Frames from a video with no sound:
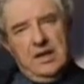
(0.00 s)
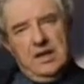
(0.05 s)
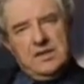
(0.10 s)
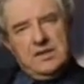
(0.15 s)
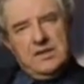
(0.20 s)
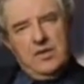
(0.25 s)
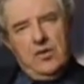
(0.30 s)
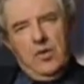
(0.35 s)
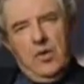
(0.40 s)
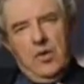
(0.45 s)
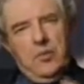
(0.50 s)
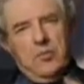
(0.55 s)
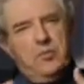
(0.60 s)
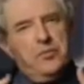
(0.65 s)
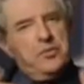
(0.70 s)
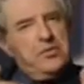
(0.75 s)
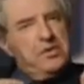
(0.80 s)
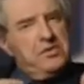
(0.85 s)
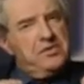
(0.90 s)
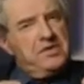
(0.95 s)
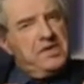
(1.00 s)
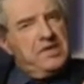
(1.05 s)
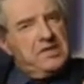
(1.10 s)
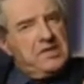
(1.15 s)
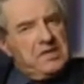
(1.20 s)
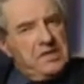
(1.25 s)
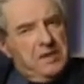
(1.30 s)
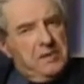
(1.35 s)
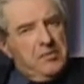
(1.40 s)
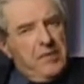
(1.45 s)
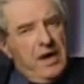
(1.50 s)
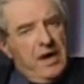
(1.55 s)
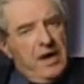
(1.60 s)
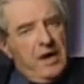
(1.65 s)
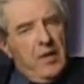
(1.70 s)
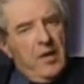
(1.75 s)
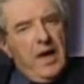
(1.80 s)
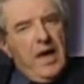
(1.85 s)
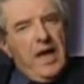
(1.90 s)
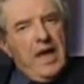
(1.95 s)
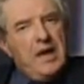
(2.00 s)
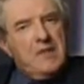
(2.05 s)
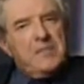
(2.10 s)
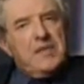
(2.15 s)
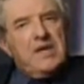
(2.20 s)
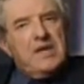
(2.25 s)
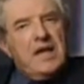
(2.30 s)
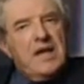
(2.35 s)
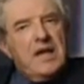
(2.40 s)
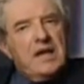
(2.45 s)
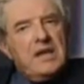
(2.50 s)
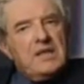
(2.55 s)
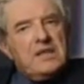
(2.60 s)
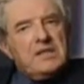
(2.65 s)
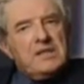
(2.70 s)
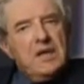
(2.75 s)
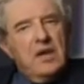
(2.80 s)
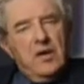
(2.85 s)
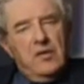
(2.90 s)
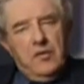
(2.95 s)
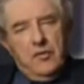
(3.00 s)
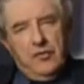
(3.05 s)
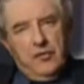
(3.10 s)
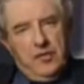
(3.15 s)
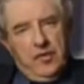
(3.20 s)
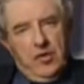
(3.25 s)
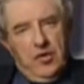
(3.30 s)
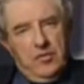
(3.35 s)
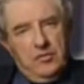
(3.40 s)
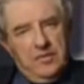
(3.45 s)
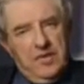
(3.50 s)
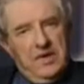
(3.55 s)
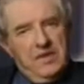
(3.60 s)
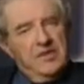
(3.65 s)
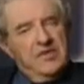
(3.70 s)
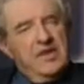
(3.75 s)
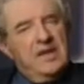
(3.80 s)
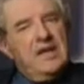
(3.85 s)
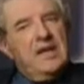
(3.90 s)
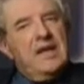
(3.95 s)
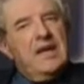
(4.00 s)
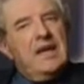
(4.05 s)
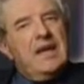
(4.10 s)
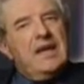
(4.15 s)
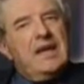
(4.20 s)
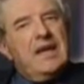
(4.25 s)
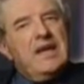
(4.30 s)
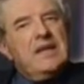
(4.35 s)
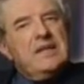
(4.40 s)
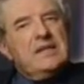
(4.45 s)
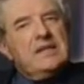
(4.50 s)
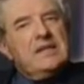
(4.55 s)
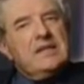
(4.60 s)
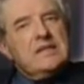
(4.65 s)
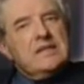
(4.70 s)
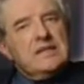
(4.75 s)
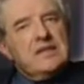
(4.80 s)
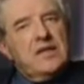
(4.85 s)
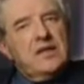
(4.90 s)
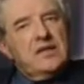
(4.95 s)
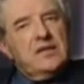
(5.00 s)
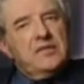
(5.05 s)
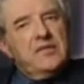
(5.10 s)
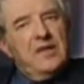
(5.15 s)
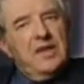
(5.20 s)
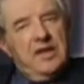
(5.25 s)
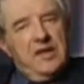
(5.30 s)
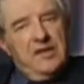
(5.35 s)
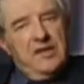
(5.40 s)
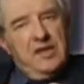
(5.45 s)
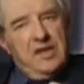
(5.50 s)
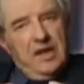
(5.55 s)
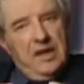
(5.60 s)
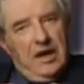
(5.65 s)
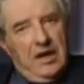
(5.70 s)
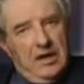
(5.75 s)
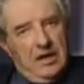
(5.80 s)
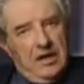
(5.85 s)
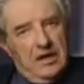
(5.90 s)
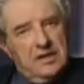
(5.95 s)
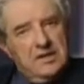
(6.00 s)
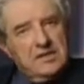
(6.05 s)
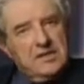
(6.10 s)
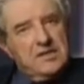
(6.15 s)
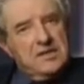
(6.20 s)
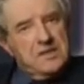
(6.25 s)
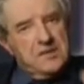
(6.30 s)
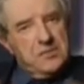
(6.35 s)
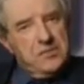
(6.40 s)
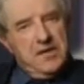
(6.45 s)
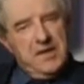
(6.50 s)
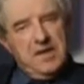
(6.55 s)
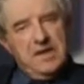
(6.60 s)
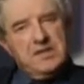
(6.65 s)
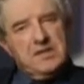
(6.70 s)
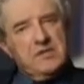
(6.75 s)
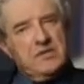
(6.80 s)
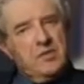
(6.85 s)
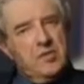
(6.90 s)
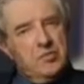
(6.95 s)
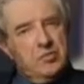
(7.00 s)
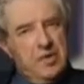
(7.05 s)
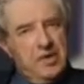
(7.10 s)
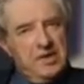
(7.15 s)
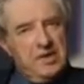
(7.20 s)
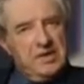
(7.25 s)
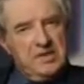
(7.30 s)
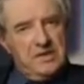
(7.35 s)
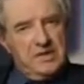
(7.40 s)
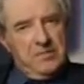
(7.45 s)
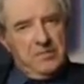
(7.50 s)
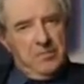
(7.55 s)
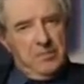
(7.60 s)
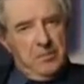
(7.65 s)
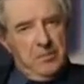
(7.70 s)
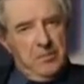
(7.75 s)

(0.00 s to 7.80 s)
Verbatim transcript: So beauty somehow emanates from the inner self, the heart and spirit of the person.